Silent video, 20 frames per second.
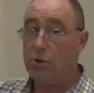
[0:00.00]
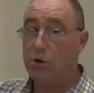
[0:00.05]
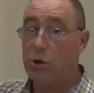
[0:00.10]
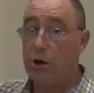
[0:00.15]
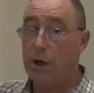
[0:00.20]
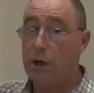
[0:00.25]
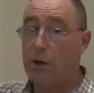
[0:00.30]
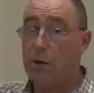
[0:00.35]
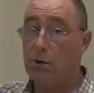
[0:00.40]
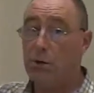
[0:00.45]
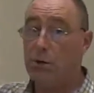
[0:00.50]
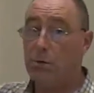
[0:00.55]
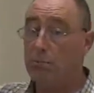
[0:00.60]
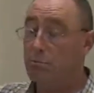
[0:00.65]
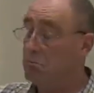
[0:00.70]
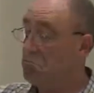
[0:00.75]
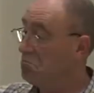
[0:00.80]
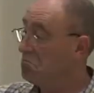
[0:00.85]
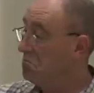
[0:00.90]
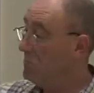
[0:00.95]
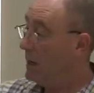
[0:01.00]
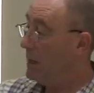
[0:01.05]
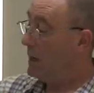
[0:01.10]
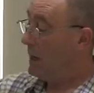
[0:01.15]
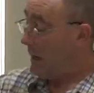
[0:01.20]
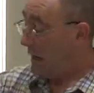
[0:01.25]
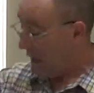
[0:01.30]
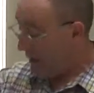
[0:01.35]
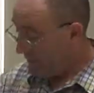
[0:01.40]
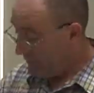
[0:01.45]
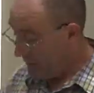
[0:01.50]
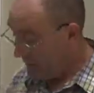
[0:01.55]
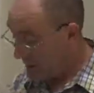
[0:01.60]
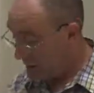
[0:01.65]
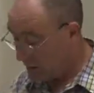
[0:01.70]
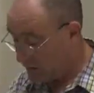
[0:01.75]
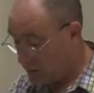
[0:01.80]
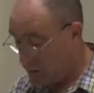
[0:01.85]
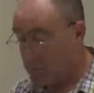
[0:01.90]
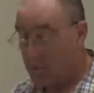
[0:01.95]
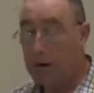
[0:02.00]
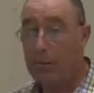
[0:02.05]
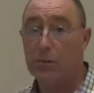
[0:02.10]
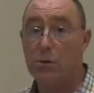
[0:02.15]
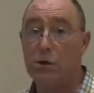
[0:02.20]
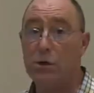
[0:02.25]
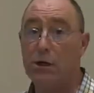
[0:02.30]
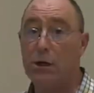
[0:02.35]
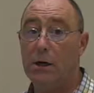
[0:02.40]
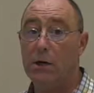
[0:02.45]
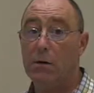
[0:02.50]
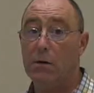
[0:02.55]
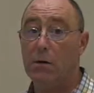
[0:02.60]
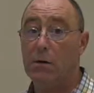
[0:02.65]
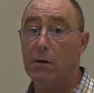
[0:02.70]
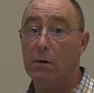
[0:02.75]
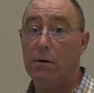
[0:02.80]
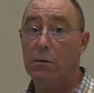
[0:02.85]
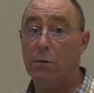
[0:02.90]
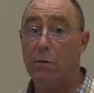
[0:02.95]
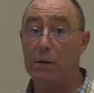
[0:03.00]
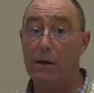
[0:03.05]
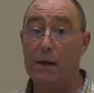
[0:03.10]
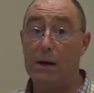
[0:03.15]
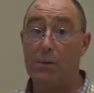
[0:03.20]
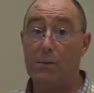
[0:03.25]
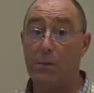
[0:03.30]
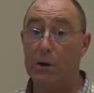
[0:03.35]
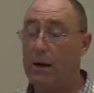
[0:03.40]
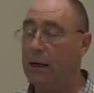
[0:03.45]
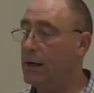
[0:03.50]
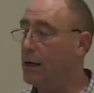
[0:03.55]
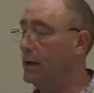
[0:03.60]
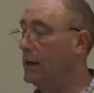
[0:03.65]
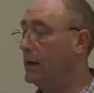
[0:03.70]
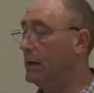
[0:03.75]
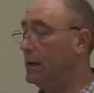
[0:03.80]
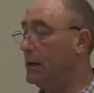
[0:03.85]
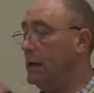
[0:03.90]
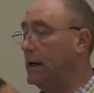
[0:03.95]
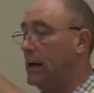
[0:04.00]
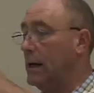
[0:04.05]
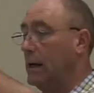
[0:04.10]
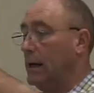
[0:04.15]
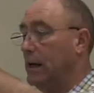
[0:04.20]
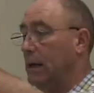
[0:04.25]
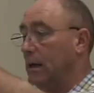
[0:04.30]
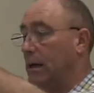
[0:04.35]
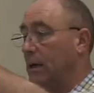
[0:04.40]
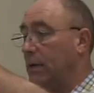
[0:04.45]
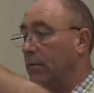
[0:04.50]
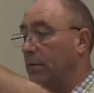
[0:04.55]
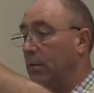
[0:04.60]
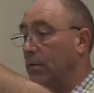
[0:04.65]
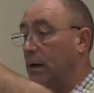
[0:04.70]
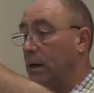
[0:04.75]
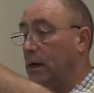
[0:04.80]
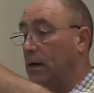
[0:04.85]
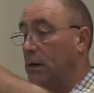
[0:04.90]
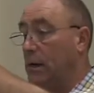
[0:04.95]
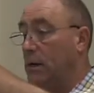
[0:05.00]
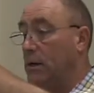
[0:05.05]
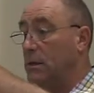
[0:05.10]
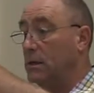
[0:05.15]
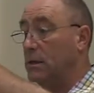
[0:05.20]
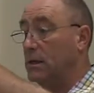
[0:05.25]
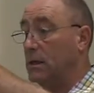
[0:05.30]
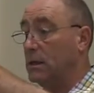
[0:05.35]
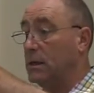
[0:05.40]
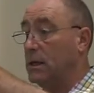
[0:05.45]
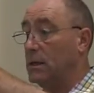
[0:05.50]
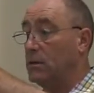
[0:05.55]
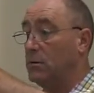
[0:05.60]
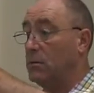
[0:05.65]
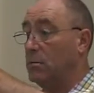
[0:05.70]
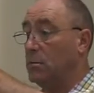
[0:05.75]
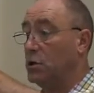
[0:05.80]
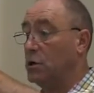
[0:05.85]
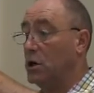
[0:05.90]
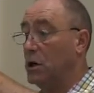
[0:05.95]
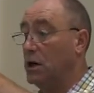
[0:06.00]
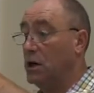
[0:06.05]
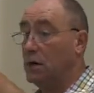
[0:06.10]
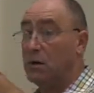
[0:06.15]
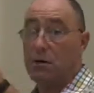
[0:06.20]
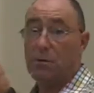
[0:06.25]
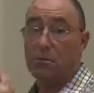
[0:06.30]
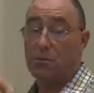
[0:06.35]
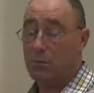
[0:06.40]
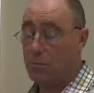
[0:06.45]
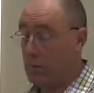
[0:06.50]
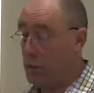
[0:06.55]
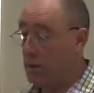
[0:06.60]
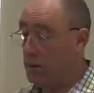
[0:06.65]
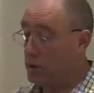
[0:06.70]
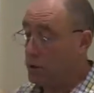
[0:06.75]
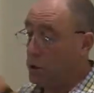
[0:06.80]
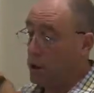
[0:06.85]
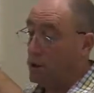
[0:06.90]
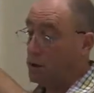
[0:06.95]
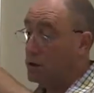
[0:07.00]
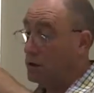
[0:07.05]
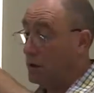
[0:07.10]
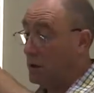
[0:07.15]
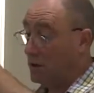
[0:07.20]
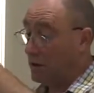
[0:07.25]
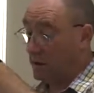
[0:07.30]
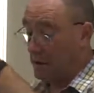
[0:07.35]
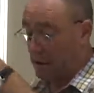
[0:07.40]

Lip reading: change, I've added to my machine without breaking it. If I make an unsuccessful machine change, nothing